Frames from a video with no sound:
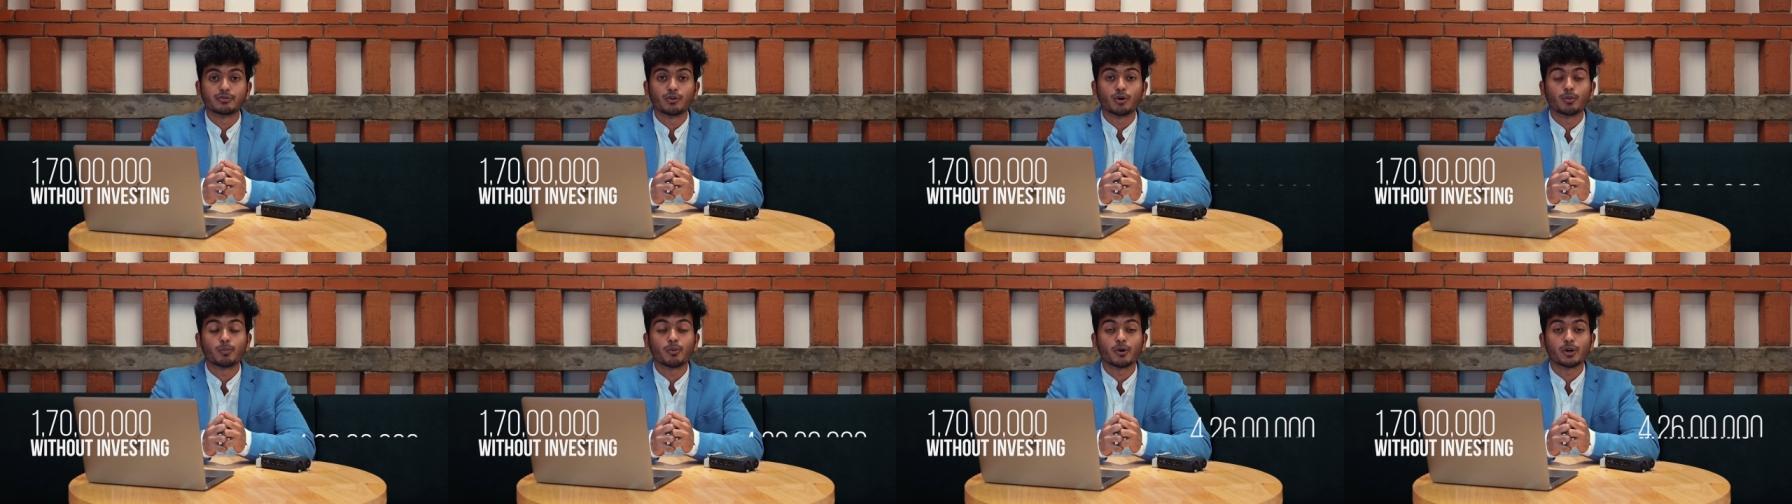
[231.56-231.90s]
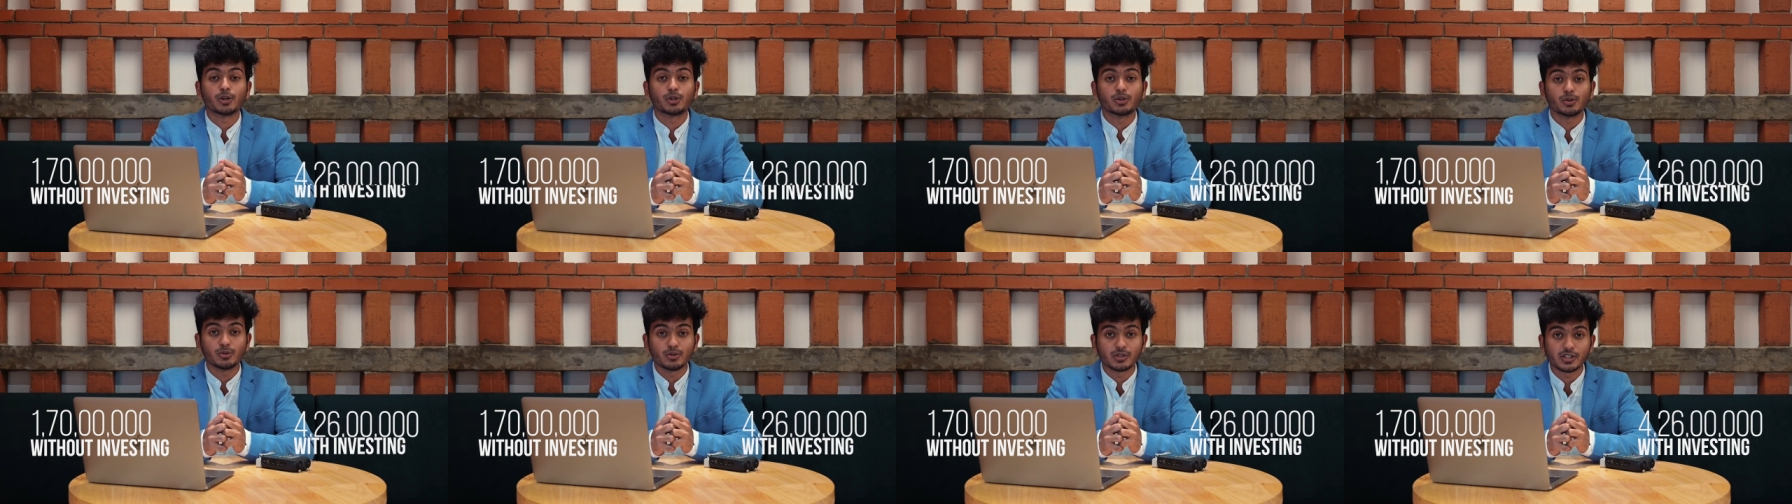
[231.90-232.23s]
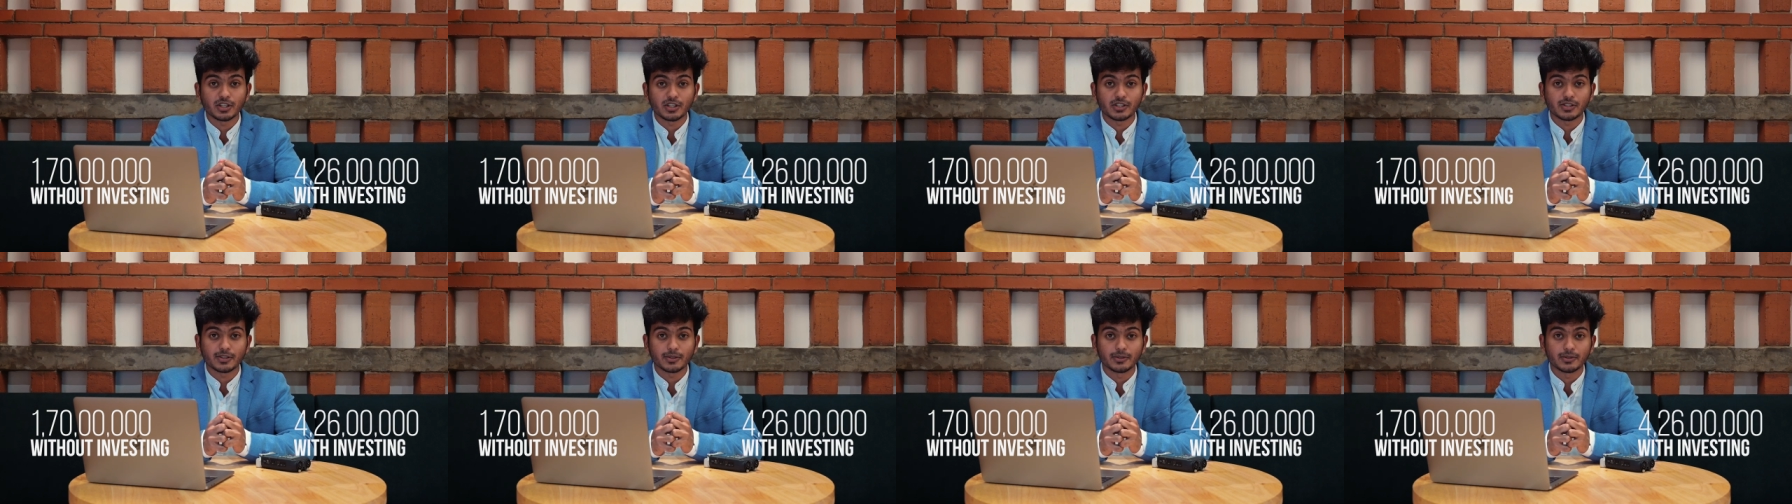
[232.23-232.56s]
four point two
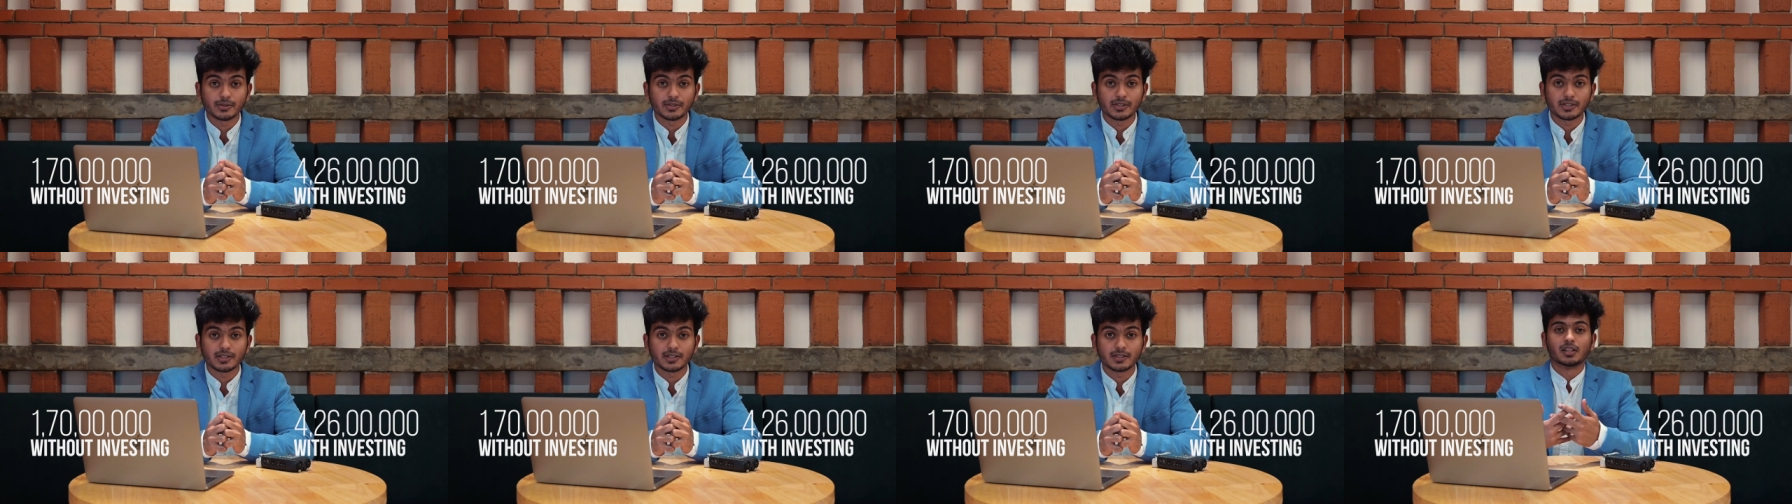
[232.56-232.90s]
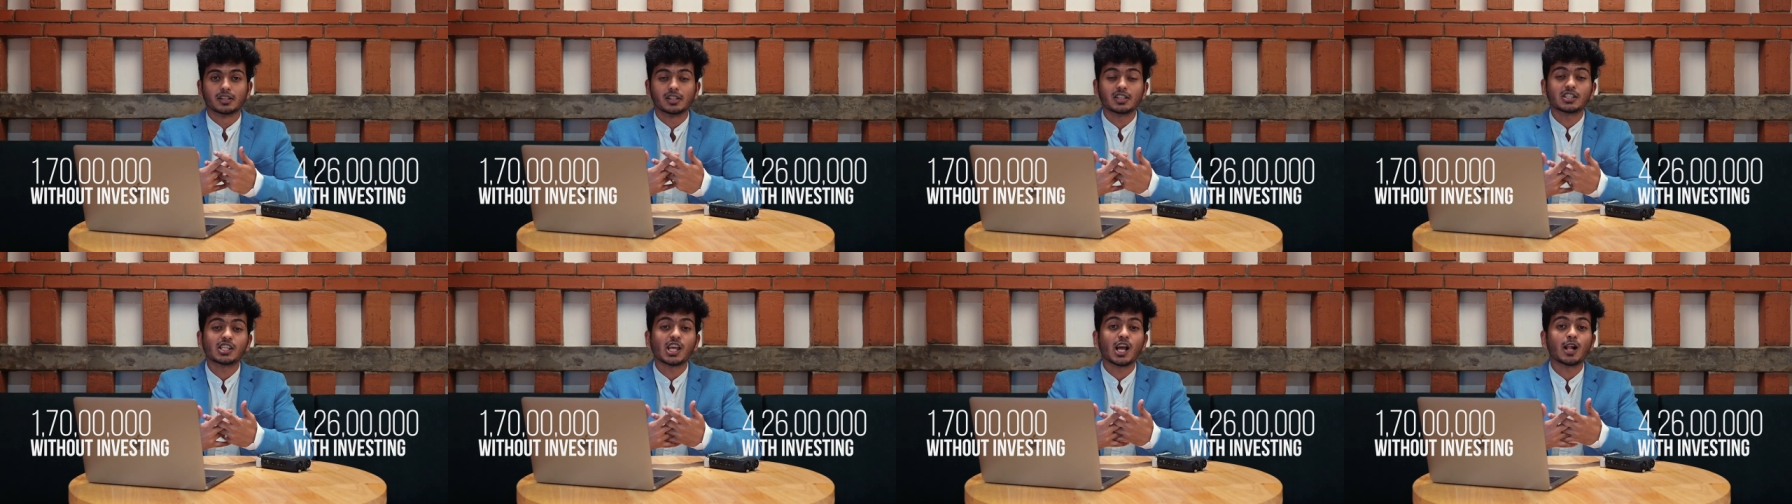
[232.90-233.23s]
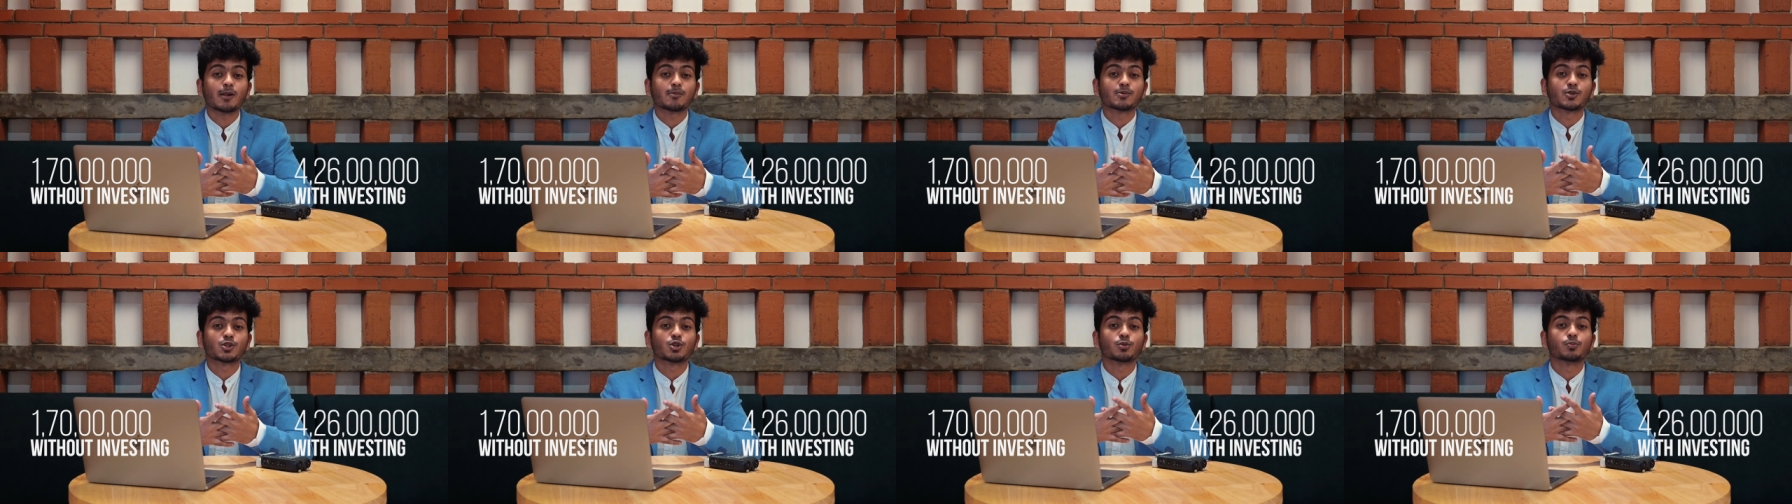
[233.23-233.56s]
six crores. This
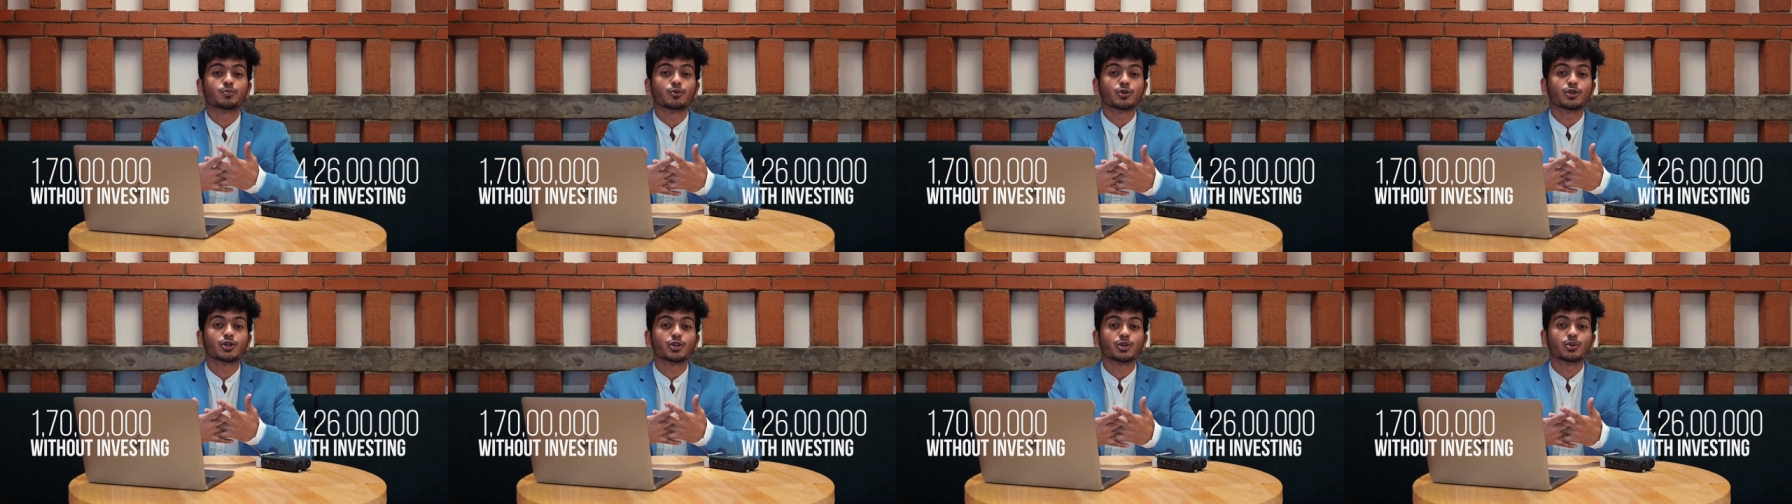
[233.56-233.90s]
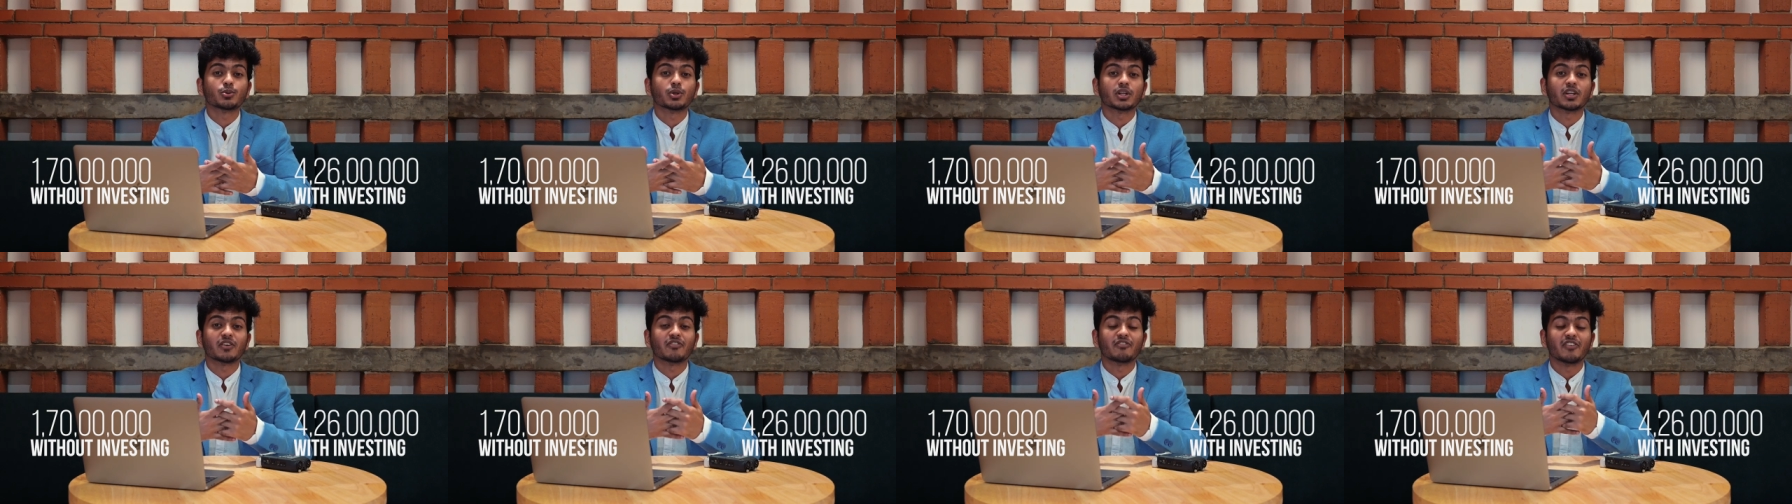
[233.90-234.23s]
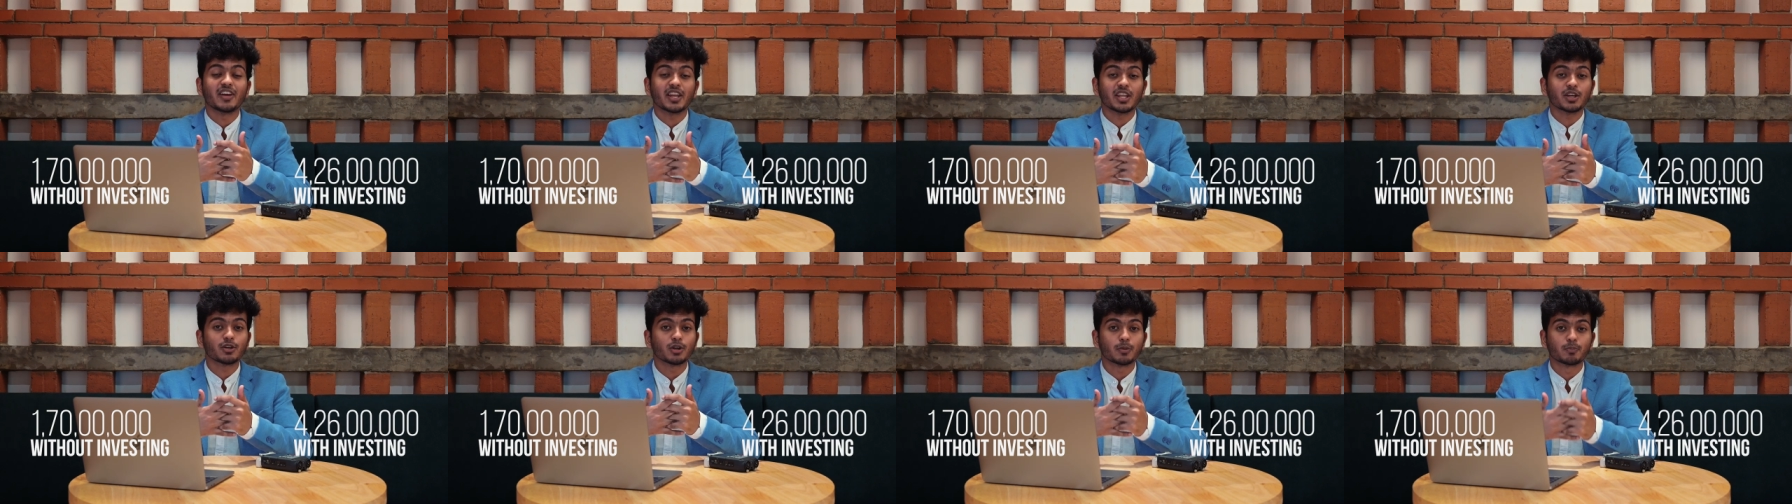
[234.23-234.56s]
helps to put you in a
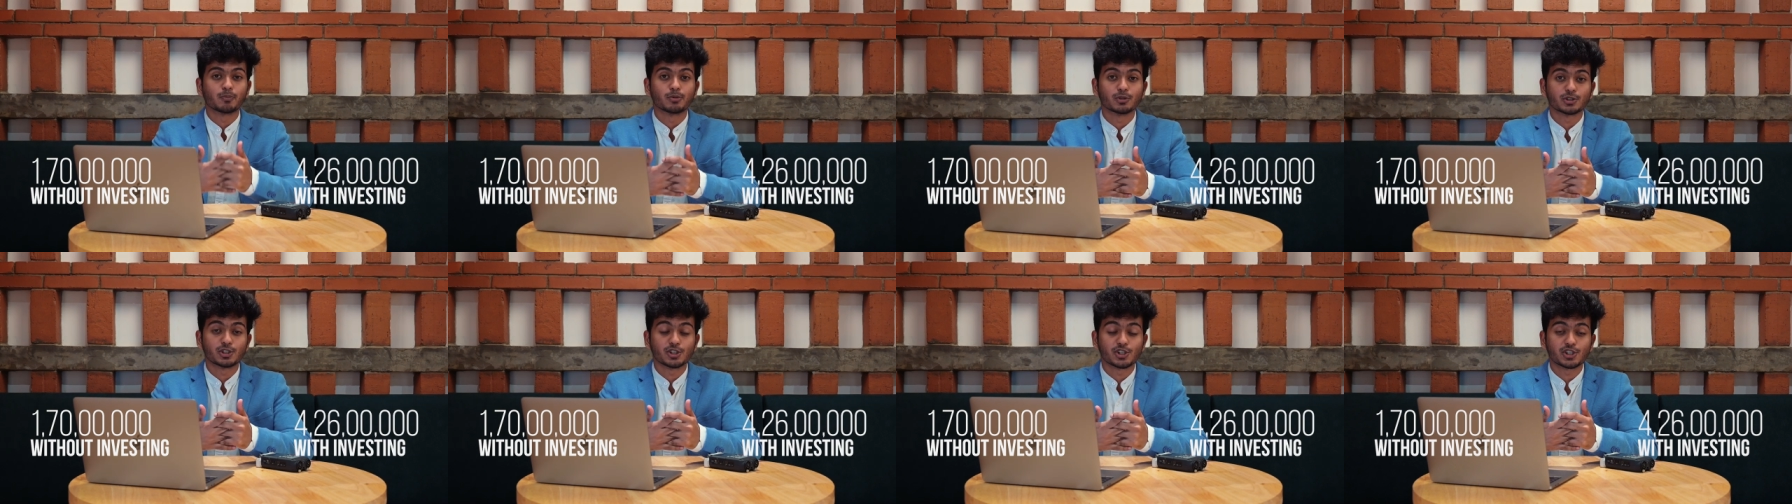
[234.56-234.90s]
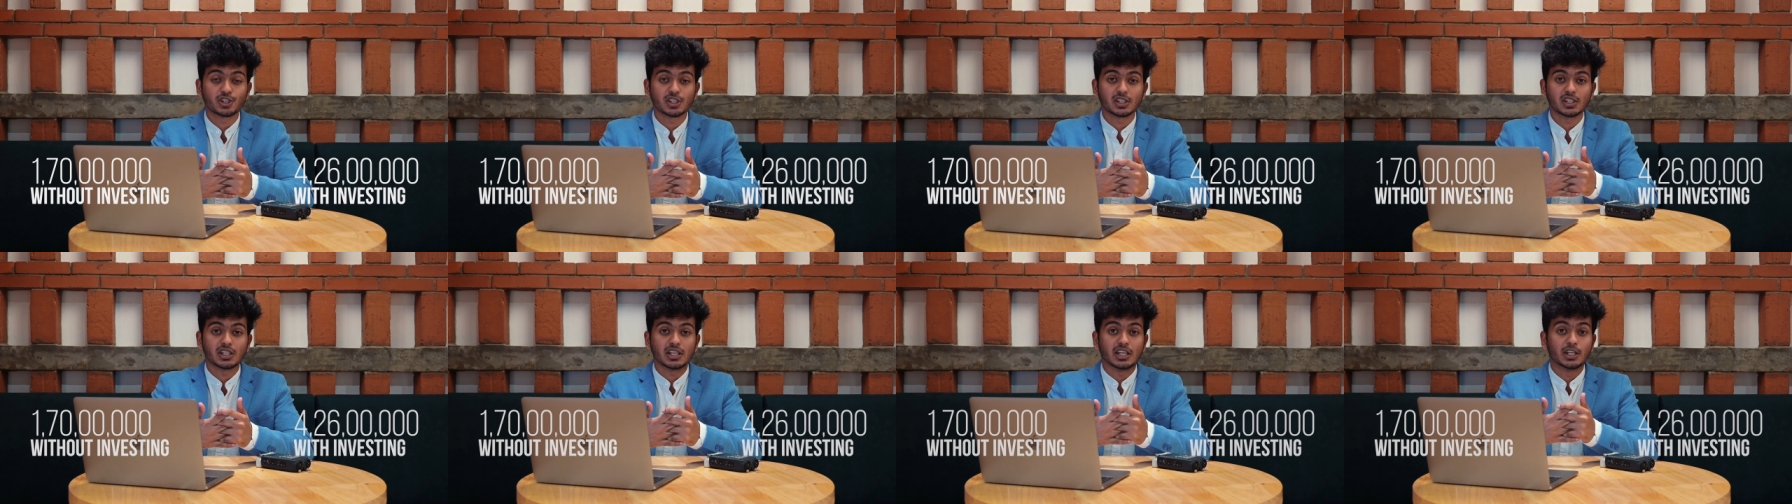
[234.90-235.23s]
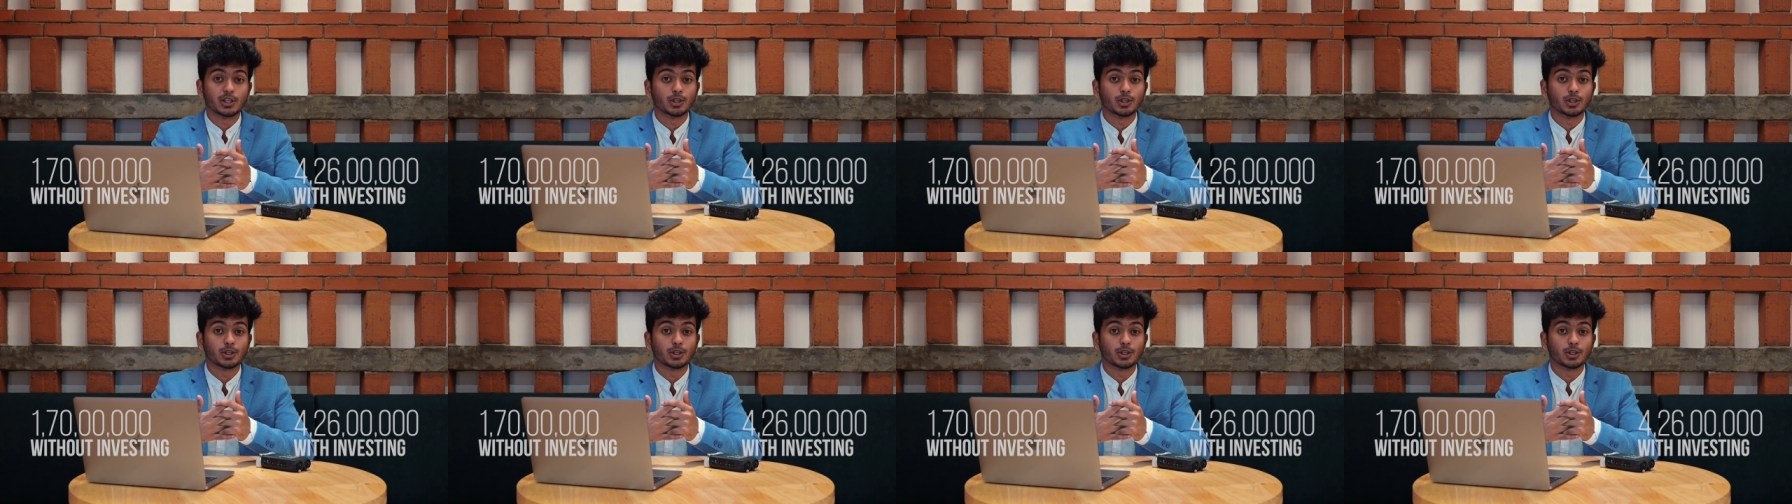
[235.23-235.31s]
very good position